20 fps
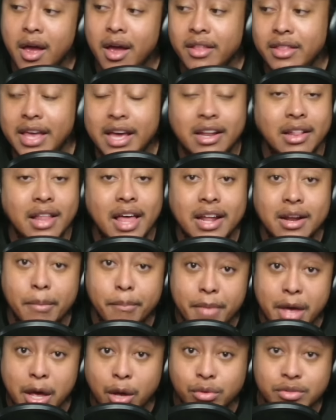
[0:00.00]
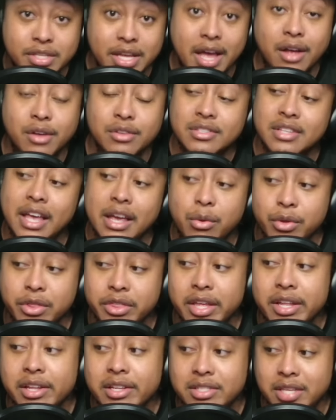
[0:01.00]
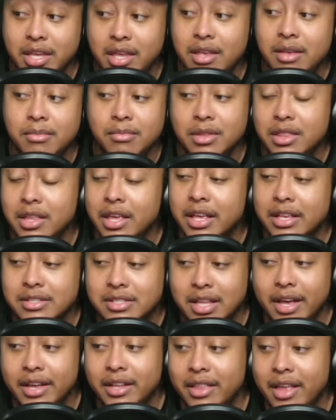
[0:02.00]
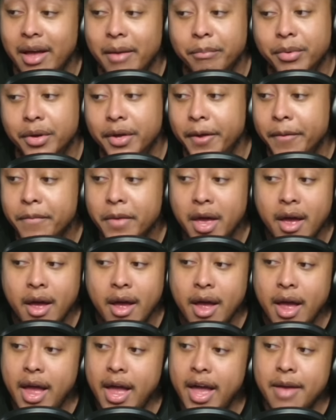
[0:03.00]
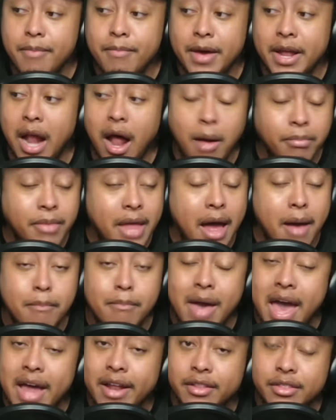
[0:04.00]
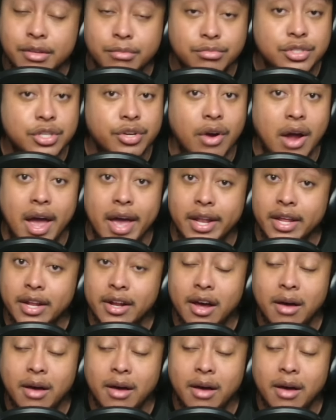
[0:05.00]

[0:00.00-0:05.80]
And they had a lot of meltdowns like within the team and things like that. But hey man, I'm not mad at them trying it.